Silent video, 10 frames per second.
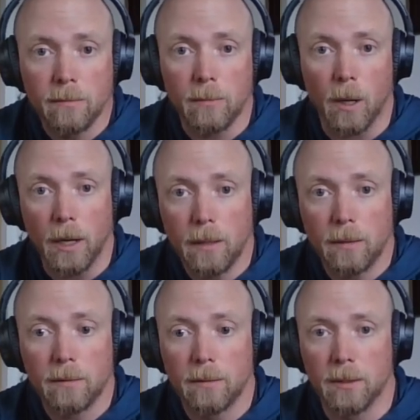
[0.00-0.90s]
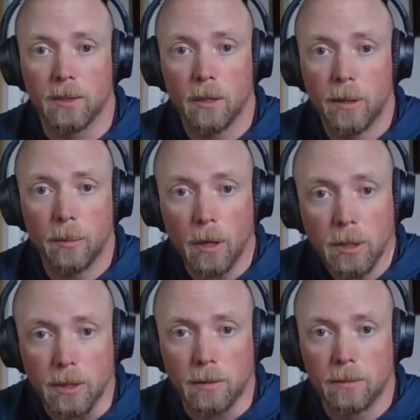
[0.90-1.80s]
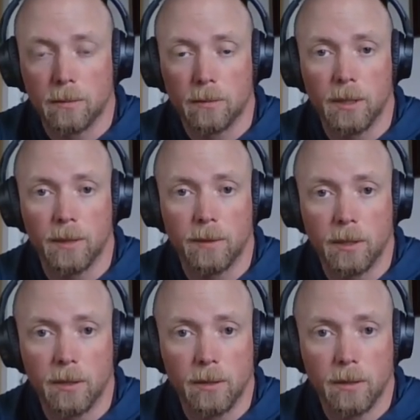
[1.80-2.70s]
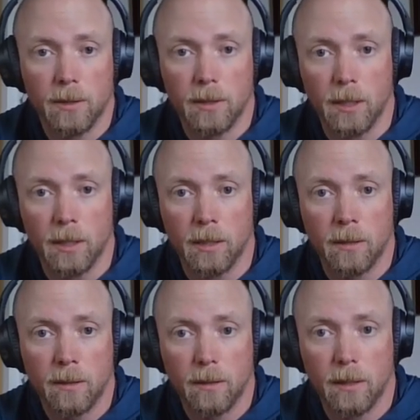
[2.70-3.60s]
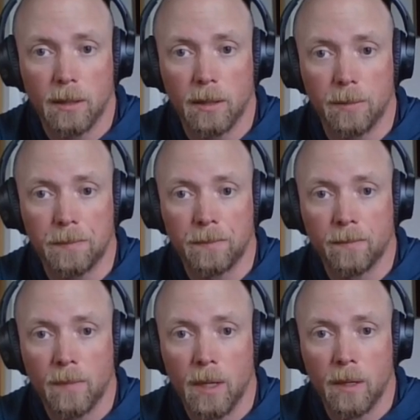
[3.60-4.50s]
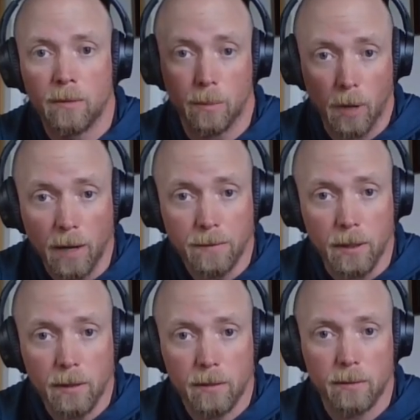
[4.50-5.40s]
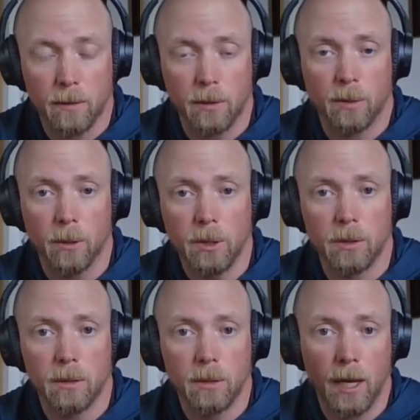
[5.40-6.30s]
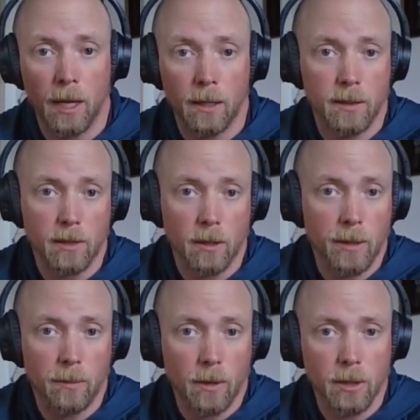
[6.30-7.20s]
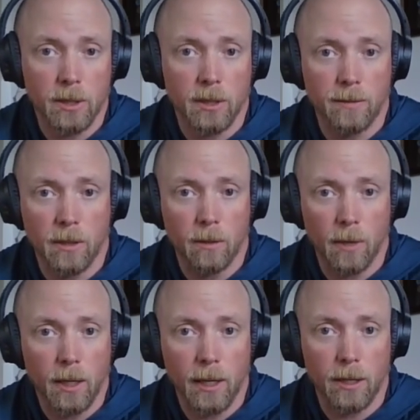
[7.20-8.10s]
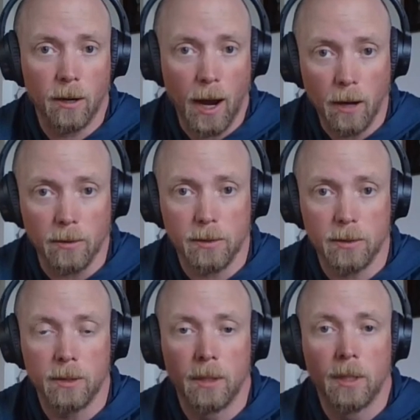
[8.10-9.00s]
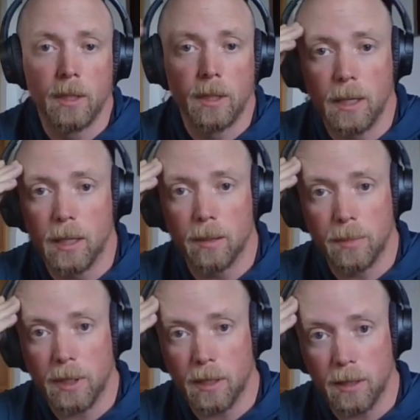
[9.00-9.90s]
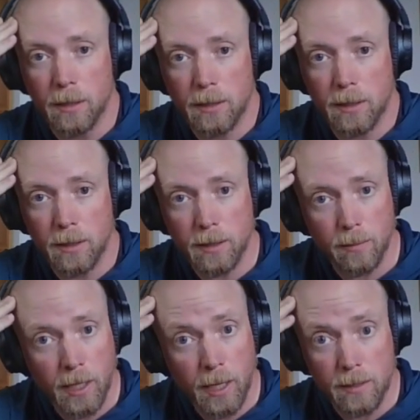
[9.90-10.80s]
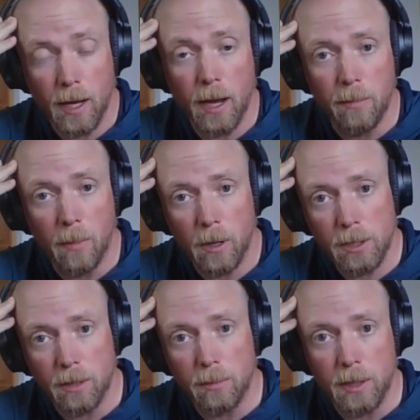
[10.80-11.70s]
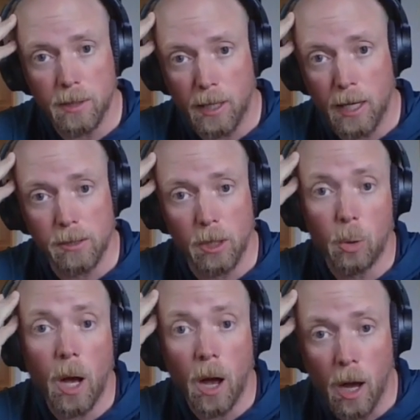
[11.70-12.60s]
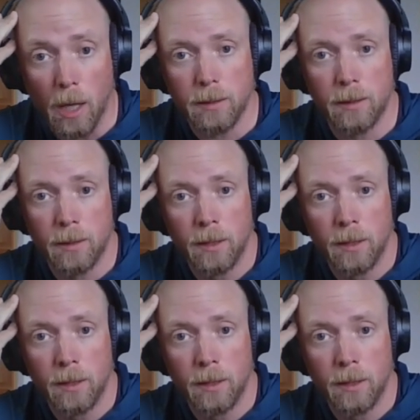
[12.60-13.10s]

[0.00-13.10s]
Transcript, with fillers: right? it's all about margin. If you're going to do this thing um, for profit, for commercial, and it's all about margin if you're going to run it at your house, uh, because a system that has high margin means it has low cost